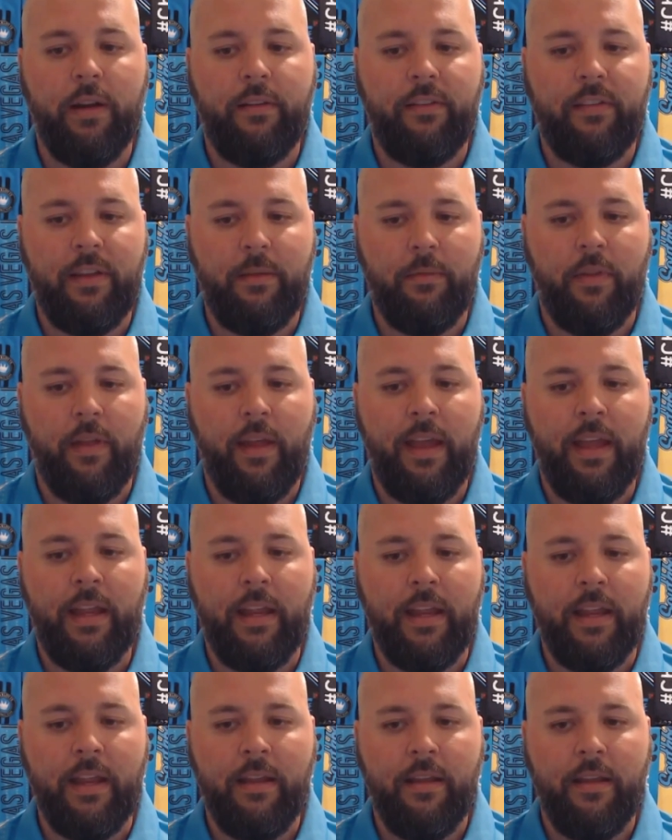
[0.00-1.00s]
seemed
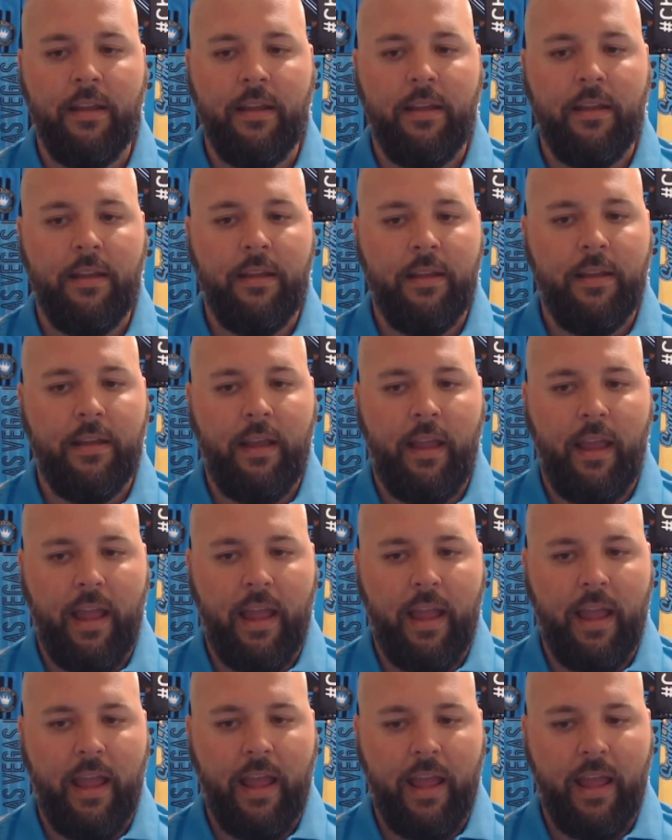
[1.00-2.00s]
like,
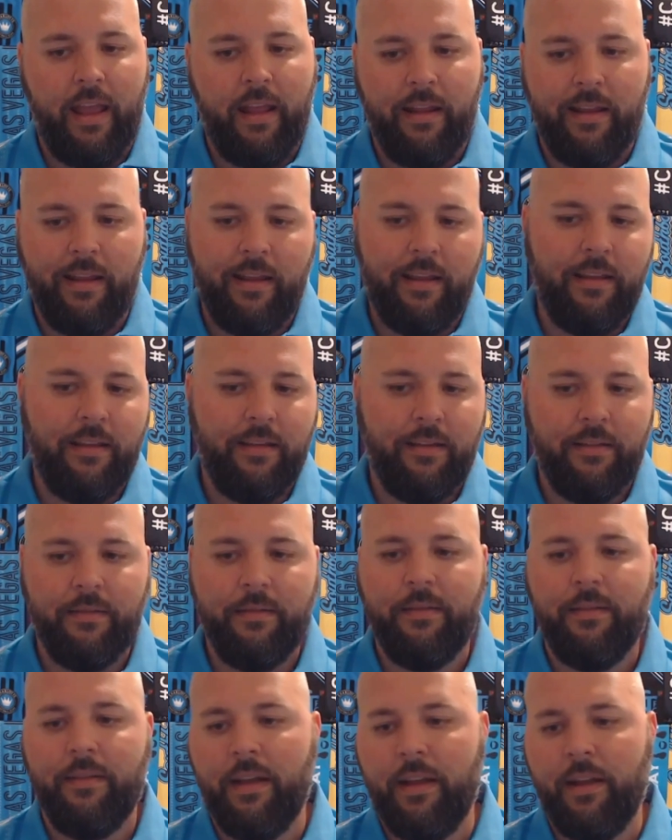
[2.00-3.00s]

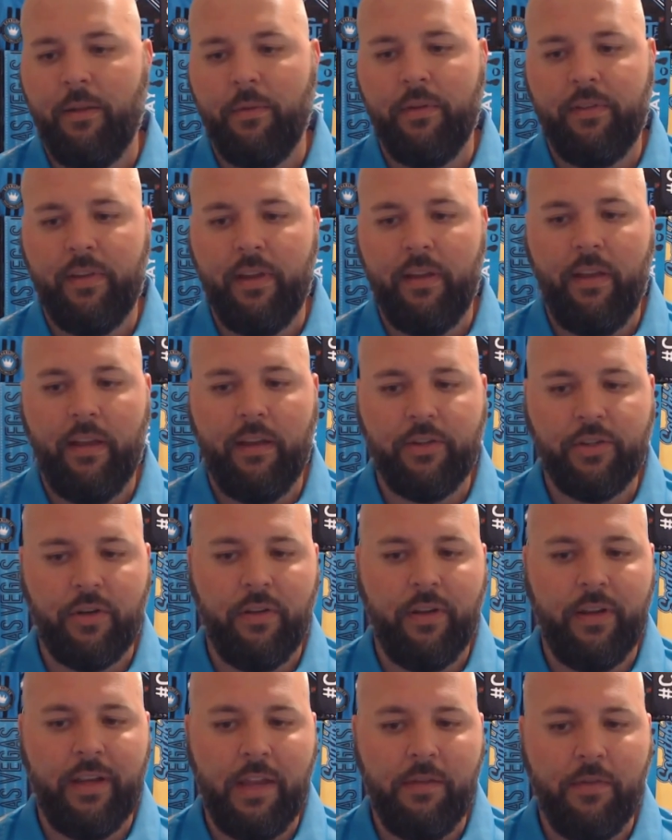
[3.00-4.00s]
I don't want to say like
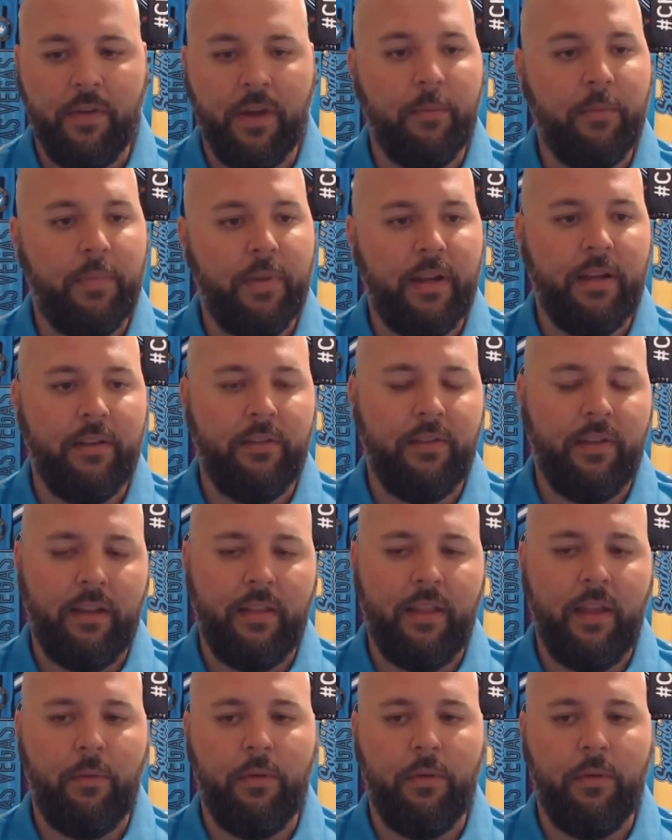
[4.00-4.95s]
Charlotte gave up, because like they were